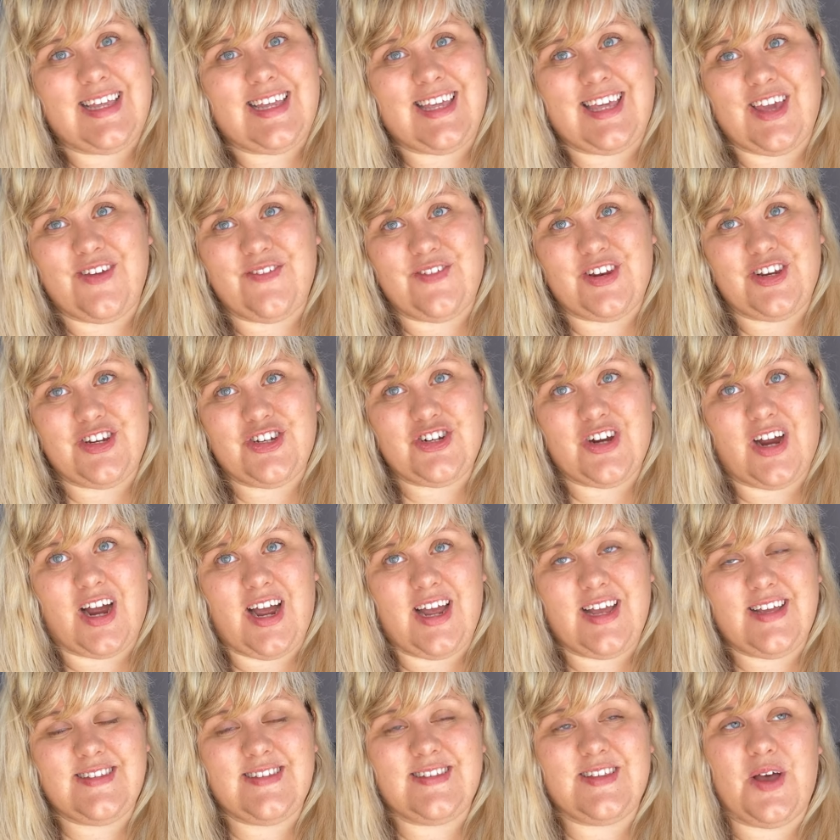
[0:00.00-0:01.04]
give it a
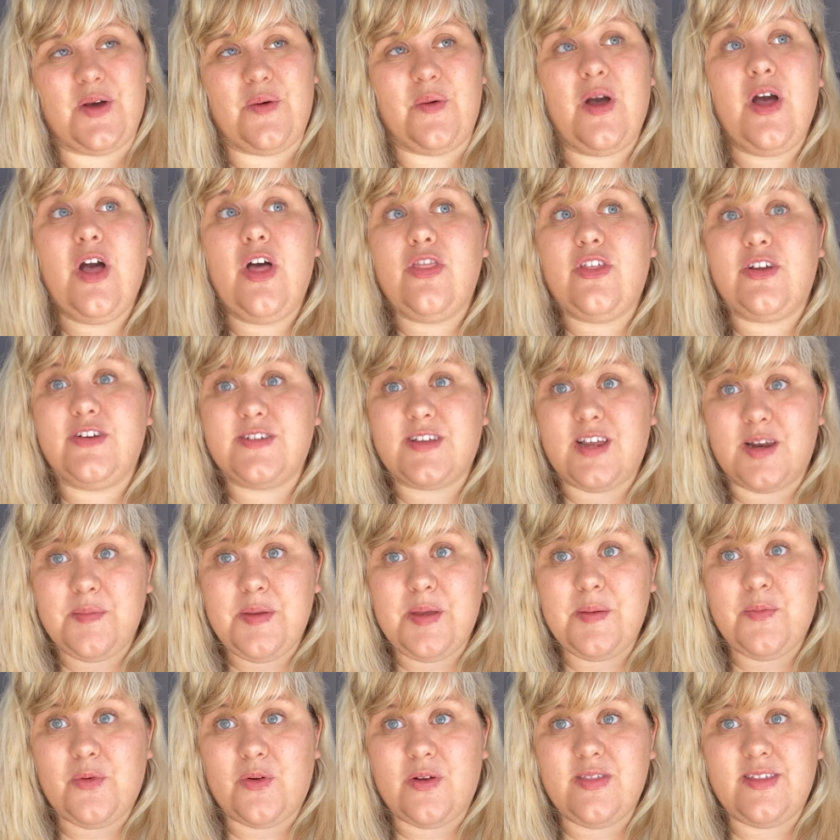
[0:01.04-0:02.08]
try. So there's going to
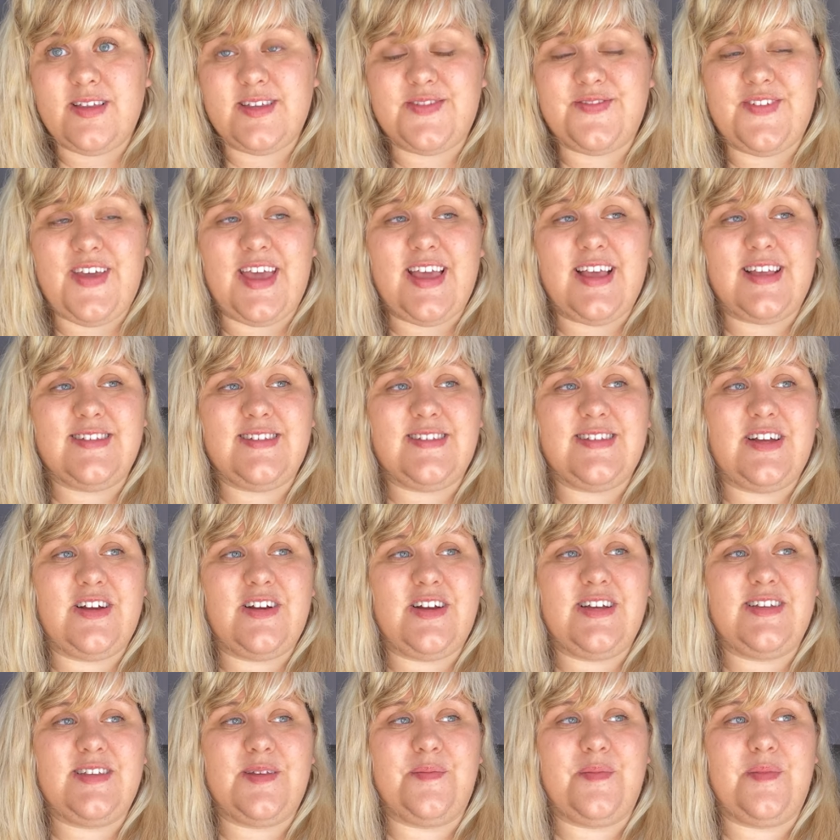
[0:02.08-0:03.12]
be more in this Vegas
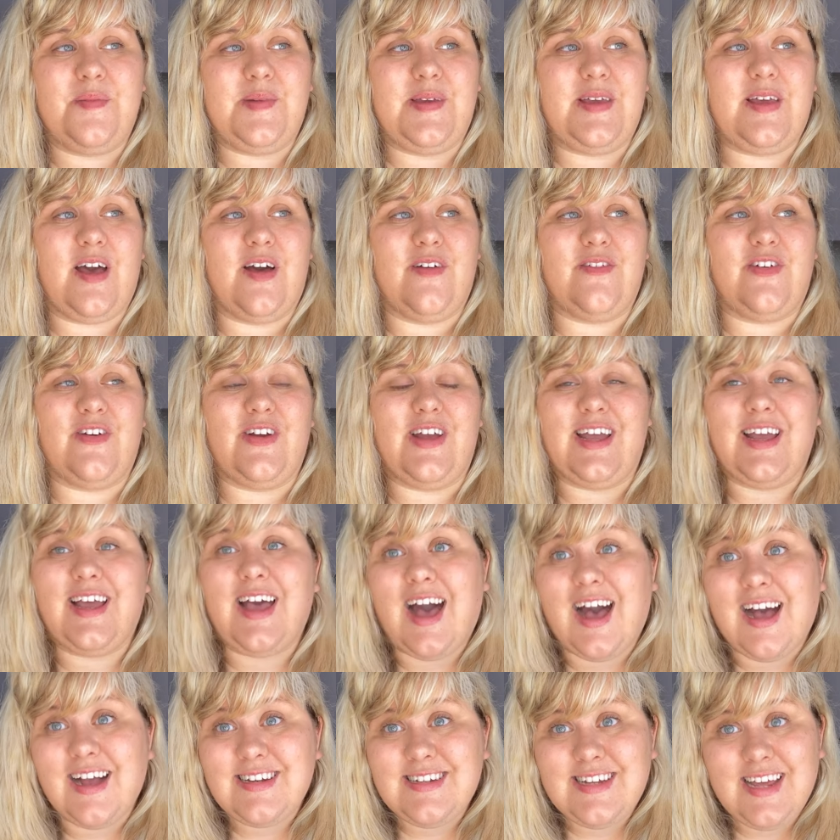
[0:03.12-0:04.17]
series. I'm going to be covering
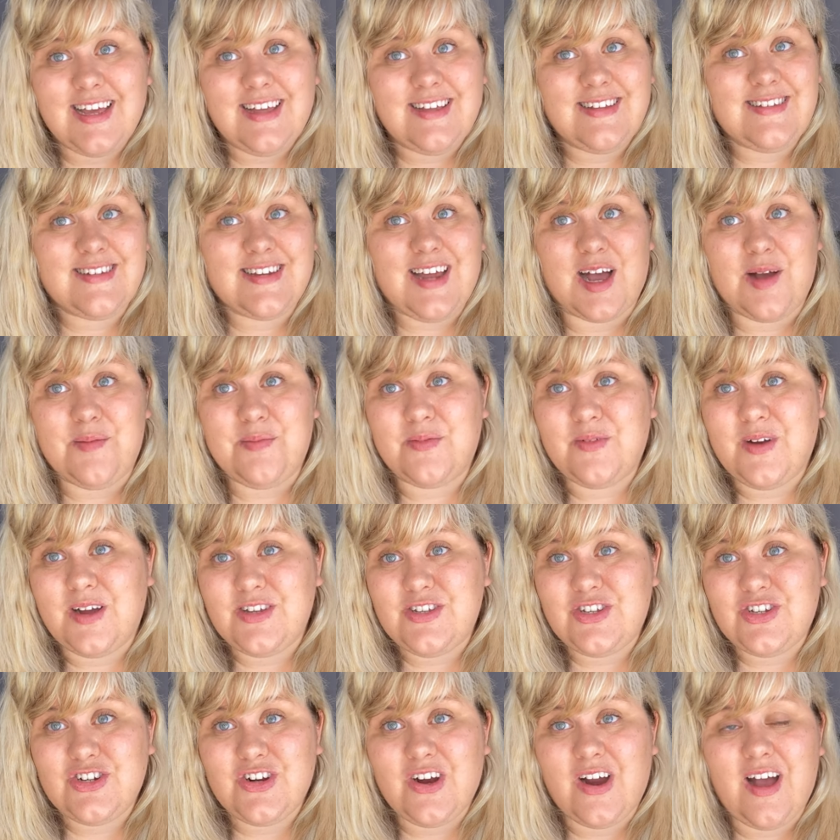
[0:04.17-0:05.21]
cocktails, top
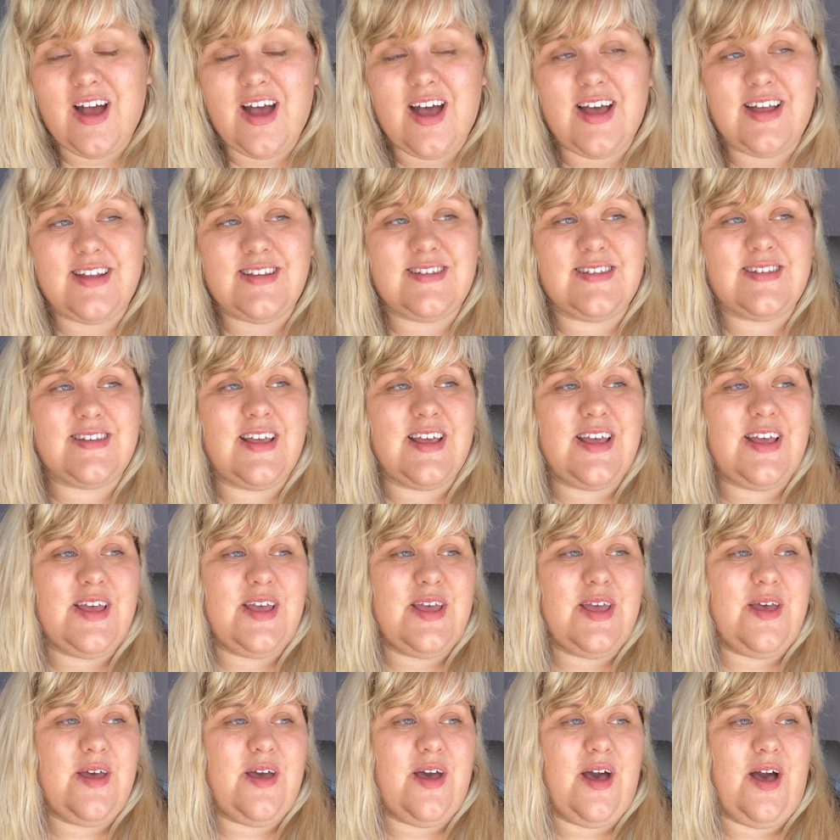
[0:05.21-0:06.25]
restaurants,
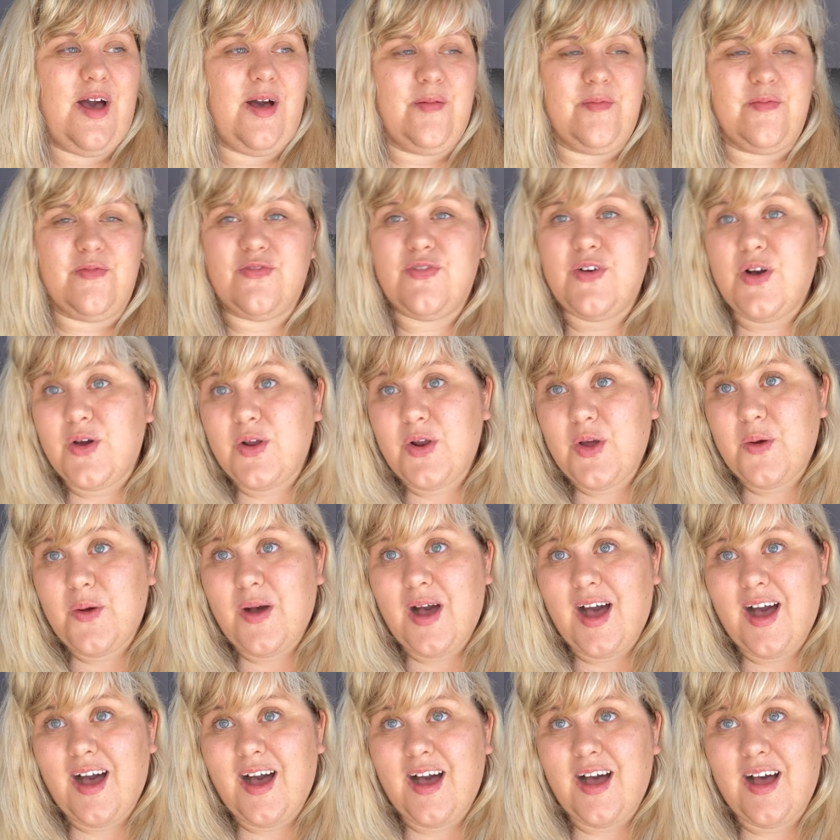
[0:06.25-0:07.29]
photo
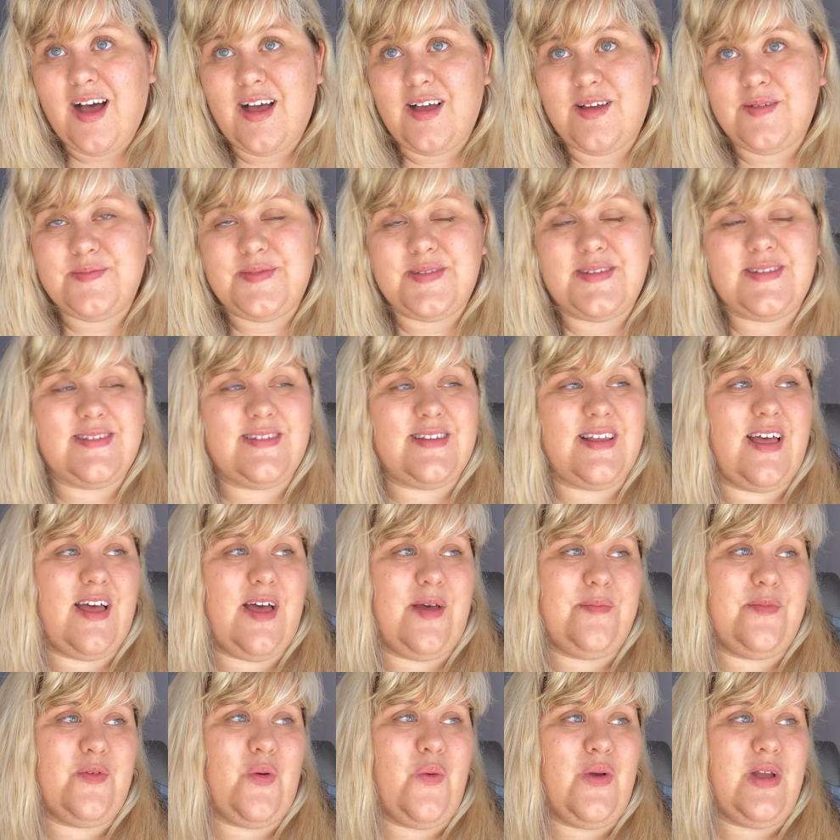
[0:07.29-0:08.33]
ops.
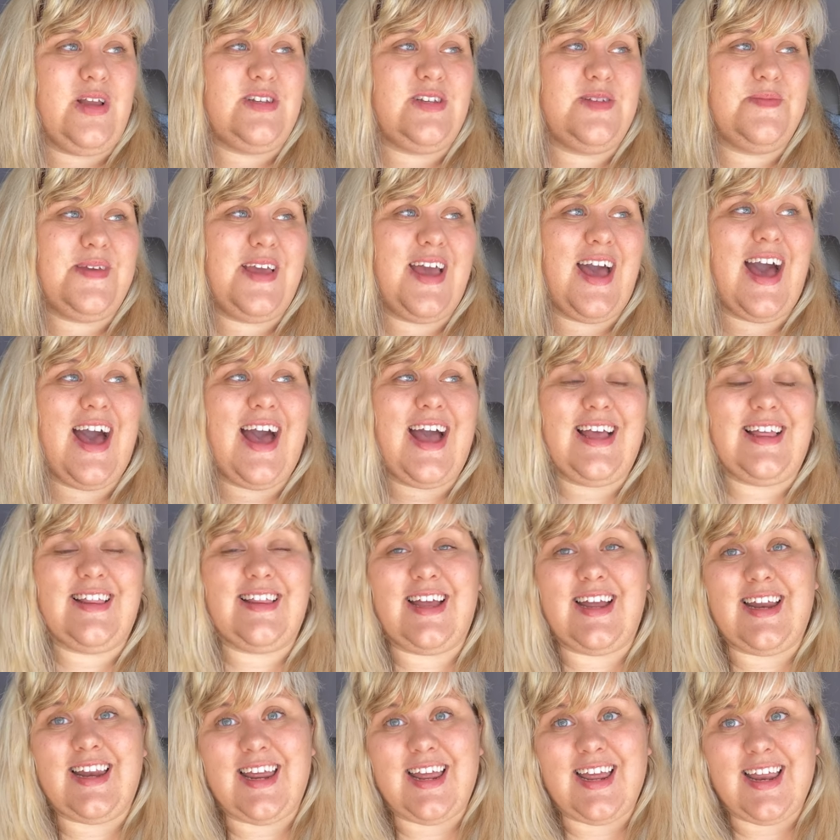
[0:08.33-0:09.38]
I'm going to be
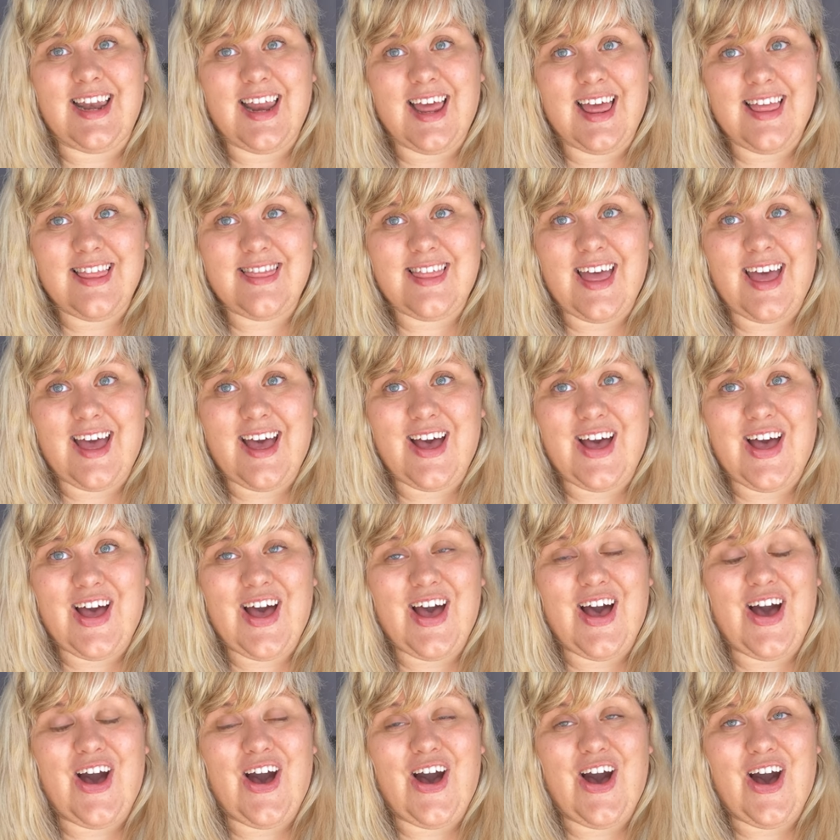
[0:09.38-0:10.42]
highlighting
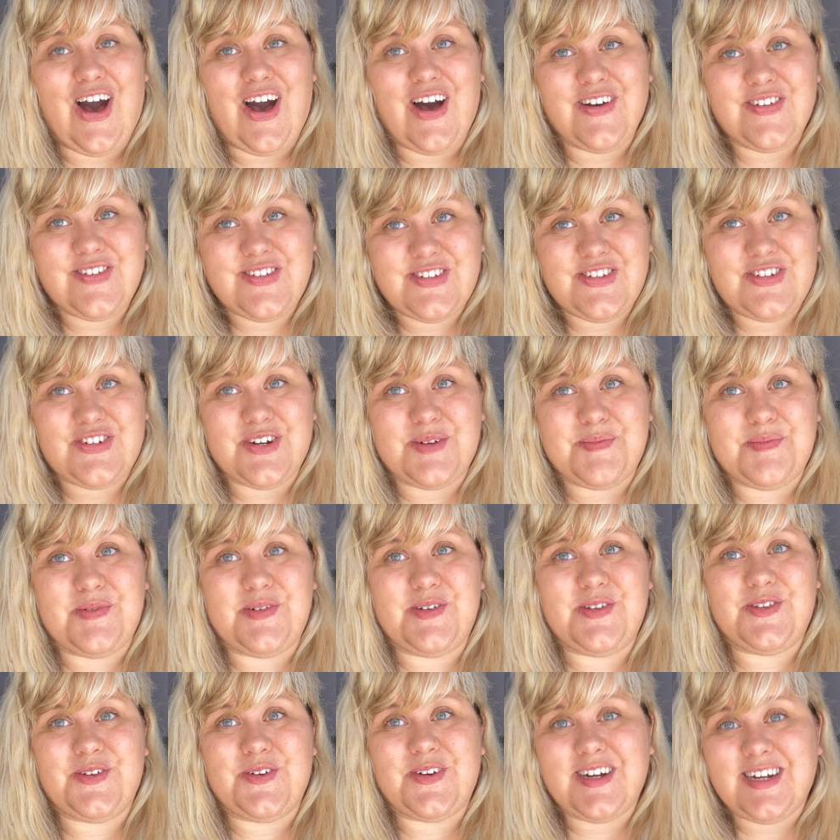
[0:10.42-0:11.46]
that off-strip
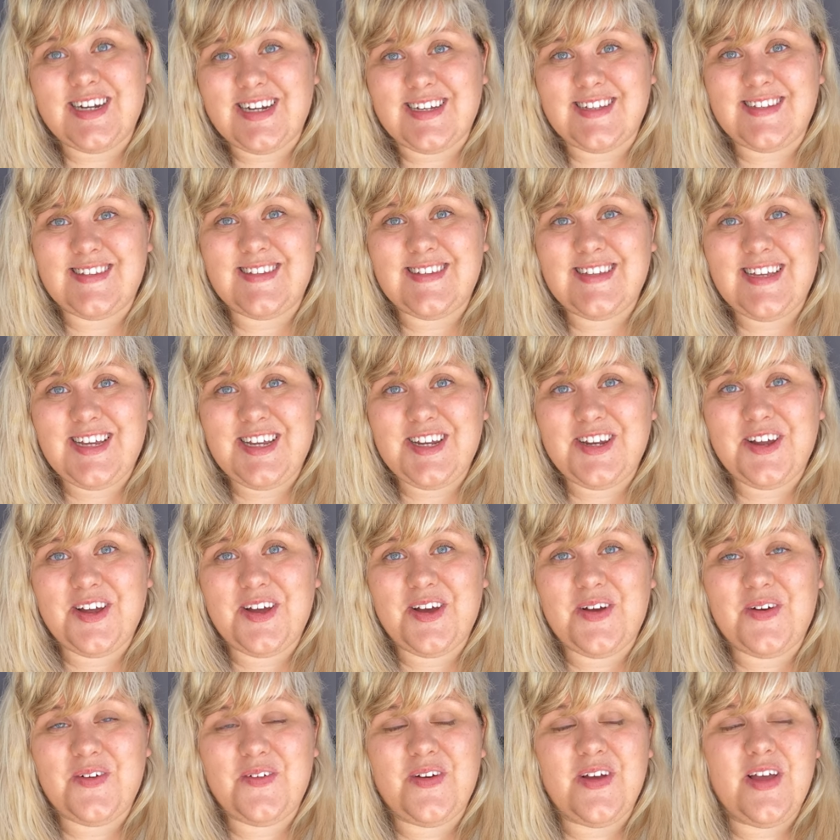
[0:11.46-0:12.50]
resort and
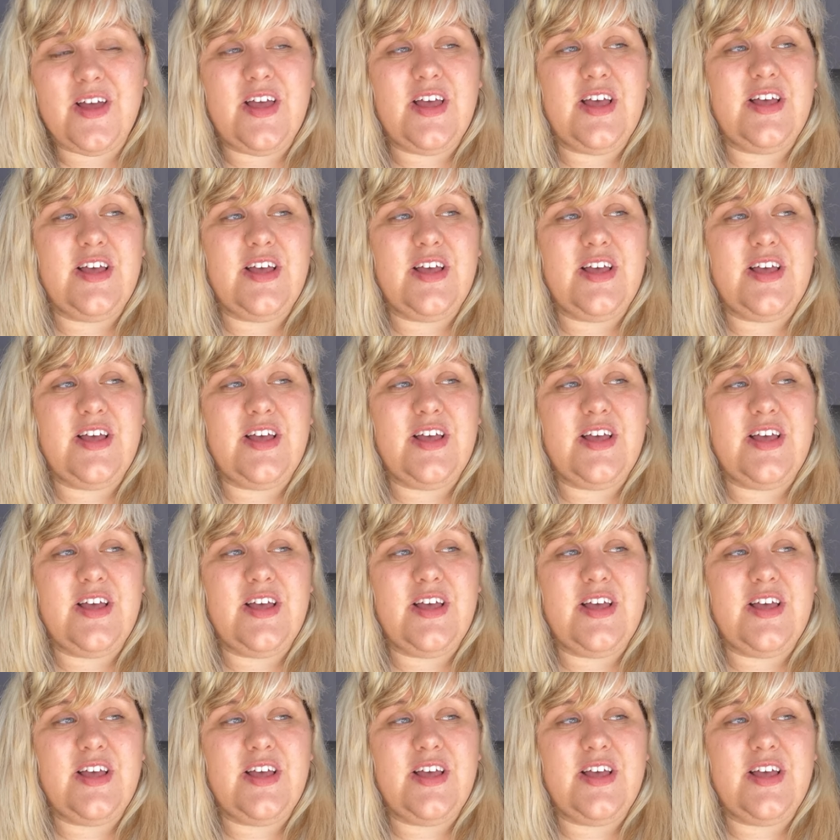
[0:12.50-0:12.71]
casino.